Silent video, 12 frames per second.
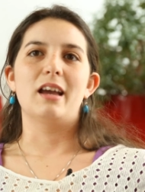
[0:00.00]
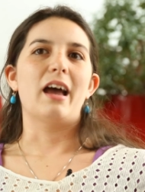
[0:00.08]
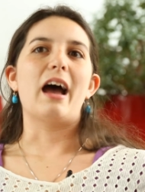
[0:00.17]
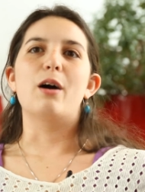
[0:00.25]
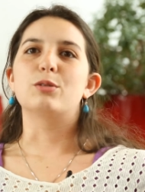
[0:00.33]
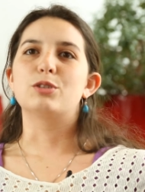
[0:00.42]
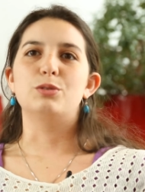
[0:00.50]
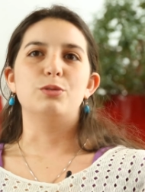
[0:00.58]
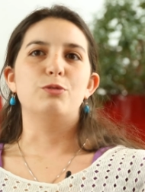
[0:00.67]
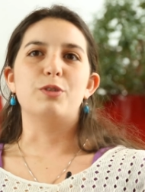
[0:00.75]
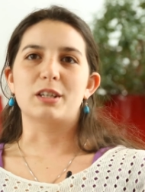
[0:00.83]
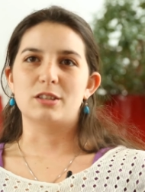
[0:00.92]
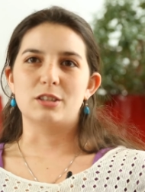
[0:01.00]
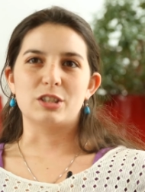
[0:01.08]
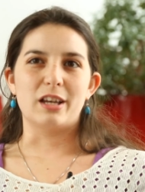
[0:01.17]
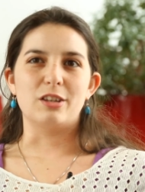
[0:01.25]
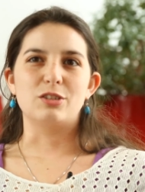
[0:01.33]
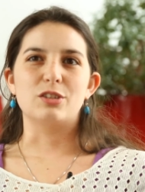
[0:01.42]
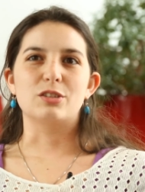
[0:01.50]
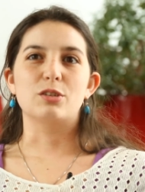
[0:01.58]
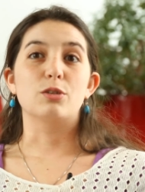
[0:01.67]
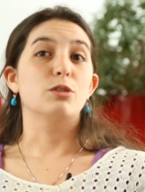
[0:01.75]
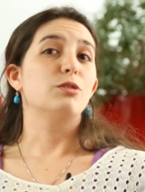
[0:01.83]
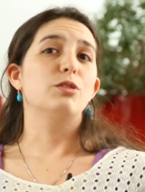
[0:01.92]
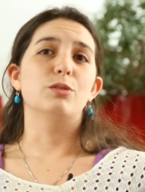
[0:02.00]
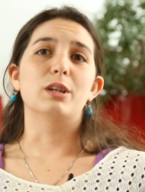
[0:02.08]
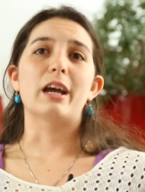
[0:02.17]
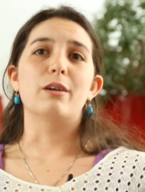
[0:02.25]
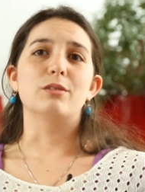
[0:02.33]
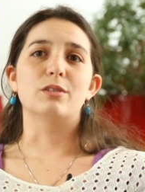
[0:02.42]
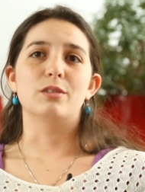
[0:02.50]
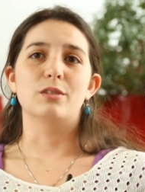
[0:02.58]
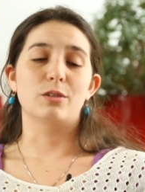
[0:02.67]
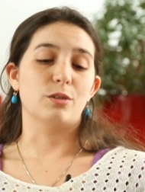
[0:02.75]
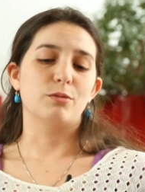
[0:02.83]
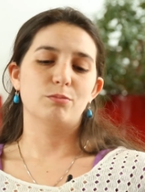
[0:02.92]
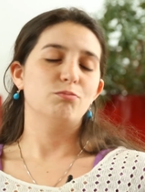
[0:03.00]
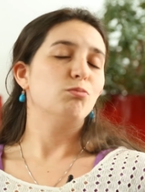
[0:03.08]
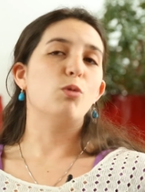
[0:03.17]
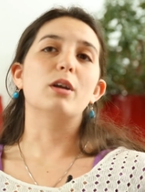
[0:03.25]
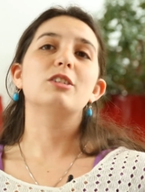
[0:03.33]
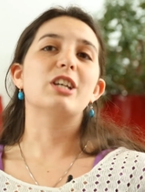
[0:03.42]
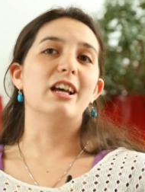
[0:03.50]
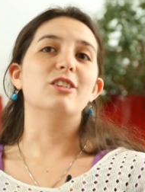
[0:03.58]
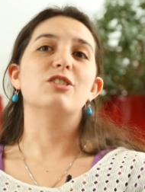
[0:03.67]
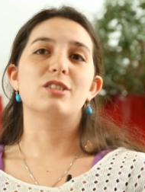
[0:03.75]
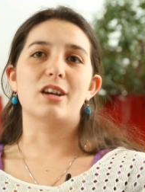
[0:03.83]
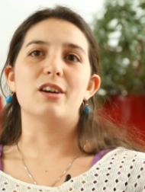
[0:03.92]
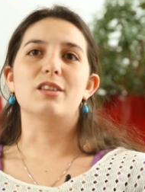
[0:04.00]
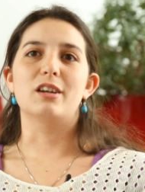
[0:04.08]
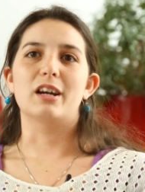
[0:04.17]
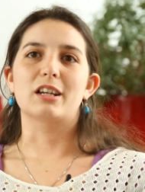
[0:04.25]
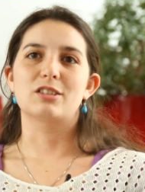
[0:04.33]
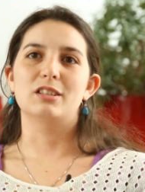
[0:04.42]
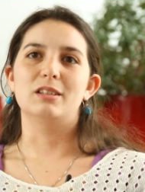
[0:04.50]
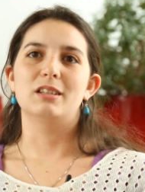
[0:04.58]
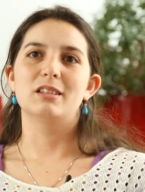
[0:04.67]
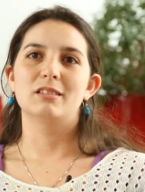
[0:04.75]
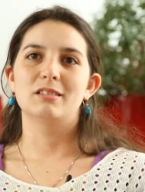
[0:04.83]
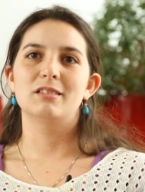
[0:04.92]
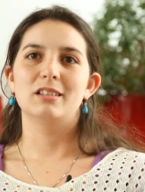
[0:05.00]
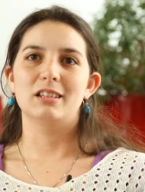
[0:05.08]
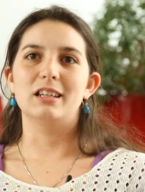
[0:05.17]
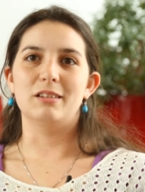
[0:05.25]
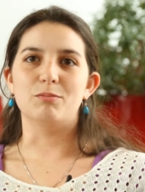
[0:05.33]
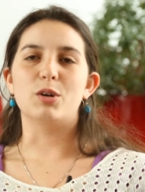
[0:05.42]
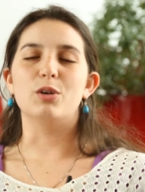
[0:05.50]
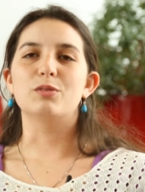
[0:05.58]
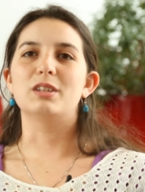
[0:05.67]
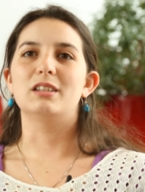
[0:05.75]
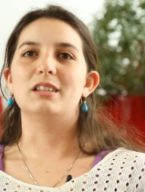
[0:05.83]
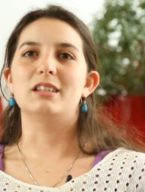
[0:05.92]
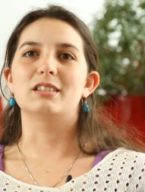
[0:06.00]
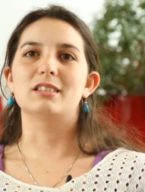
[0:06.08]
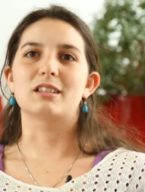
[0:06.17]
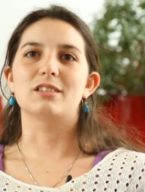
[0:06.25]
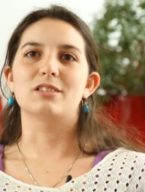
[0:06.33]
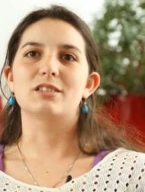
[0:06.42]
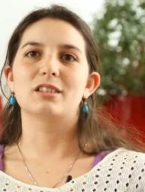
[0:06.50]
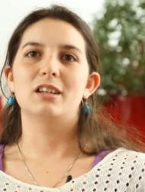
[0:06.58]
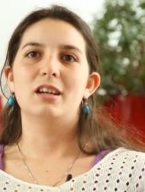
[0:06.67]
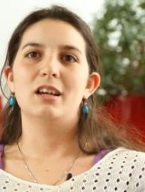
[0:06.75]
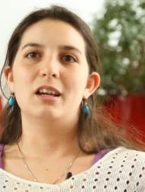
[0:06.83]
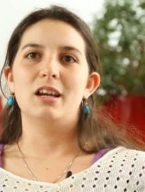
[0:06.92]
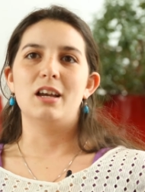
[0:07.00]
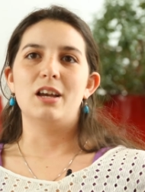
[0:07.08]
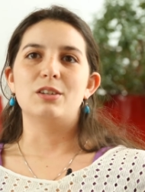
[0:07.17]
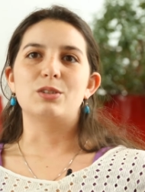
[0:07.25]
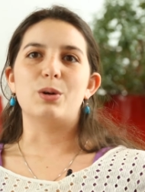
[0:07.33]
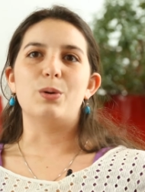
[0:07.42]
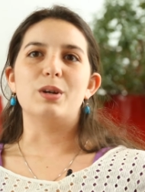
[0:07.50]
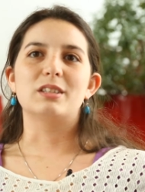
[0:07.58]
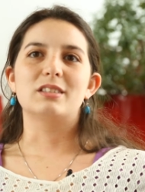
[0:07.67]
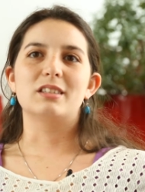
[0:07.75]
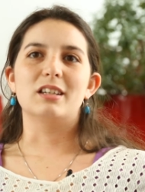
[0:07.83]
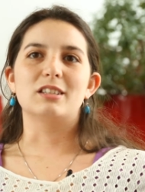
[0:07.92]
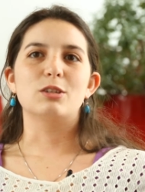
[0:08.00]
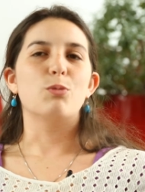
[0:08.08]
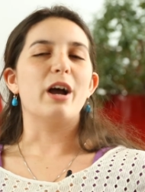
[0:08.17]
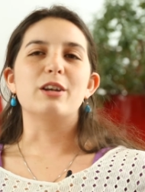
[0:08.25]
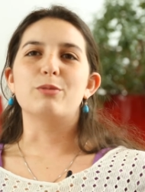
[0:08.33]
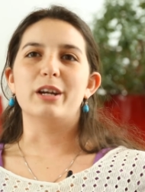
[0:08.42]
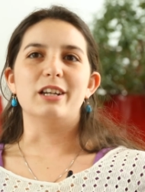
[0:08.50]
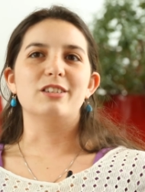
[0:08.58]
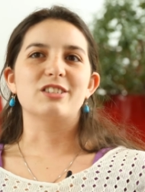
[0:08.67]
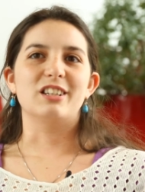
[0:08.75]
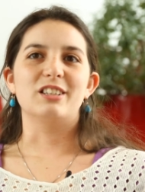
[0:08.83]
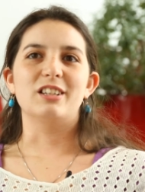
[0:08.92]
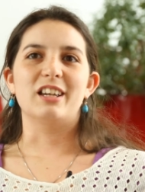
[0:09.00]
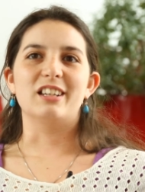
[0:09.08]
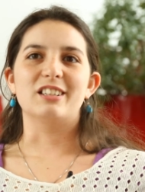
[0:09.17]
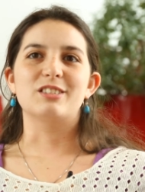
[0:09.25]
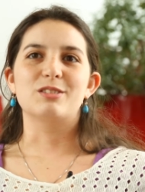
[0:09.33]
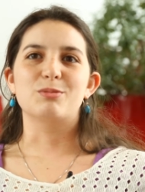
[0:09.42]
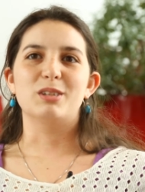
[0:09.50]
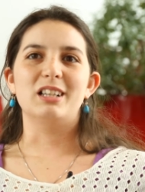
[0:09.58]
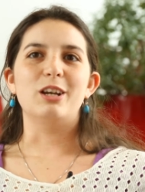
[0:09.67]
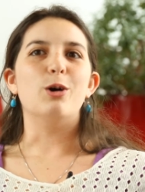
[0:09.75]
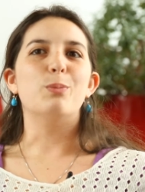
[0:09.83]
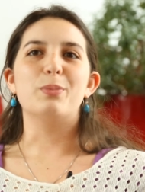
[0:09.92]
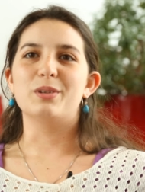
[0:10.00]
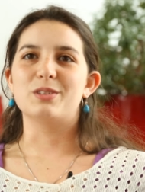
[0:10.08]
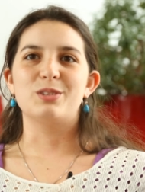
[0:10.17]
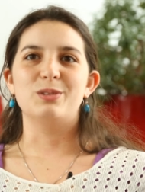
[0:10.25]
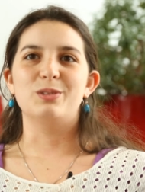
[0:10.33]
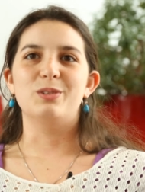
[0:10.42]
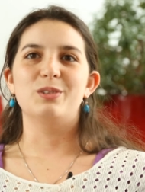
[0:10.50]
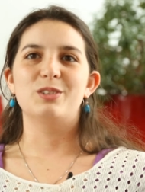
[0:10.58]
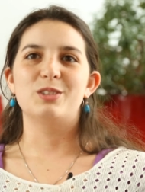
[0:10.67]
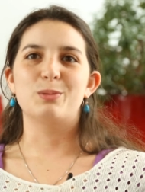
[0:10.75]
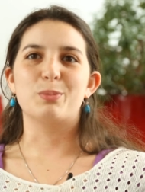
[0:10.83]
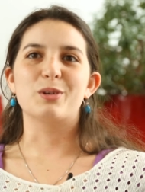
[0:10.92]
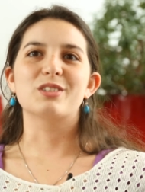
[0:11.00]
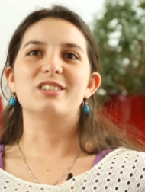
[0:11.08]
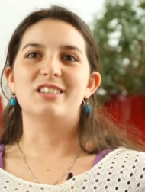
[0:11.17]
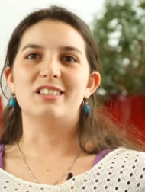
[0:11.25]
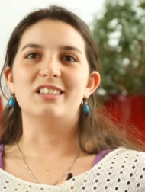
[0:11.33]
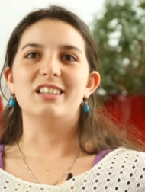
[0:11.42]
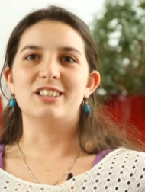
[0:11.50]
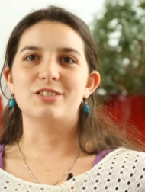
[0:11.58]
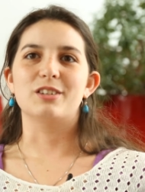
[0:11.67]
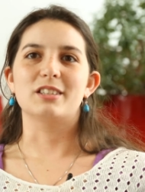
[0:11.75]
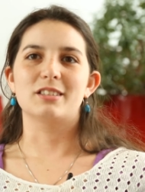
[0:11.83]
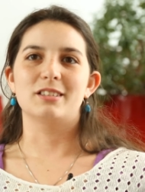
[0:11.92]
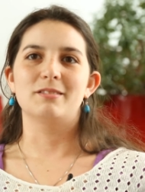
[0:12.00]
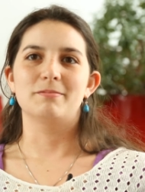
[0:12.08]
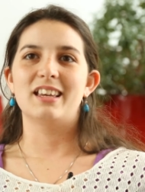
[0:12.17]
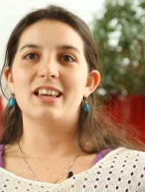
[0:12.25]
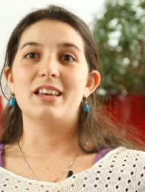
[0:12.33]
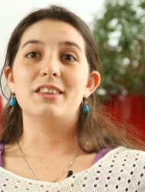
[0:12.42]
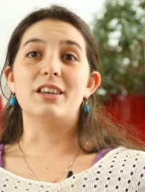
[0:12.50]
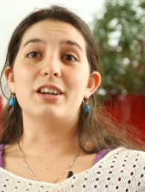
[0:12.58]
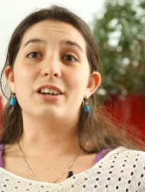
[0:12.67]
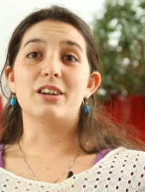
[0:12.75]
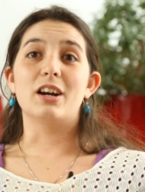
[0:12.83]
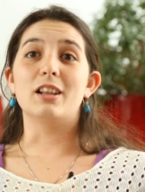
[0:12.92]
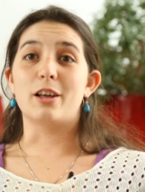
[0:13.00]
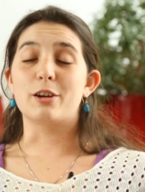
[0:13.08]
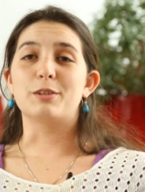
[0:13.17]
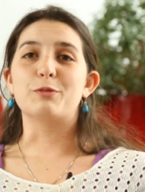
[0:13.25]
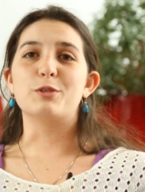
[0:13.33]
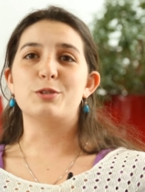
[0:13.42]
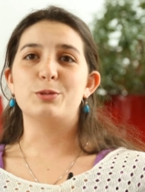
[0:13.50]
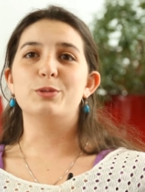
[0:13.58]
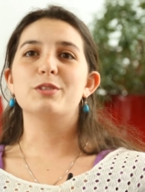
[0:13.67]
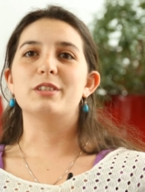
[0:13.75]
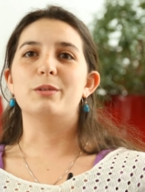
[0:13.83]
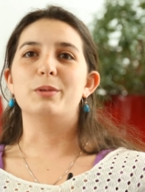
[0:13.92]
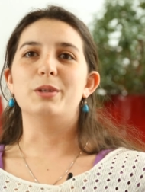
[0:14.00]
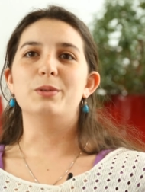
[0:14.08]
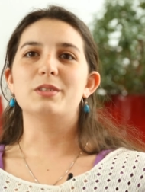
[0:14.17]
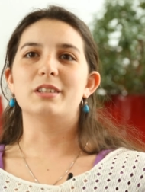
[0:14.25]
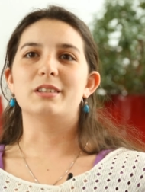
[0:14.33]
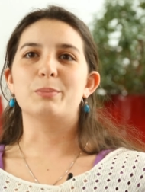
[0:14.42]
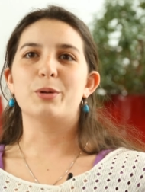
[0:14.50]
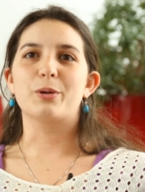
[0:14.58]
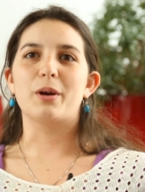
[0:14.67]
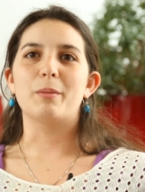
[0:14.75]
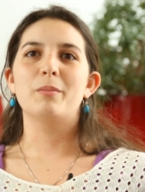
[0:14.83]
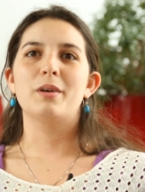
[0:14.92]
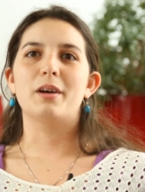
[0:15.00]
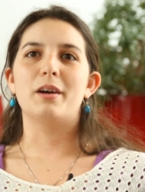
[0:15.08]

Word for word: how to fix the challenges or to encounter, or what challenges are there actually involved in these sectors. So it's a wide range, and it's really open to personal interest. There are a lot of different tools that we use in the program.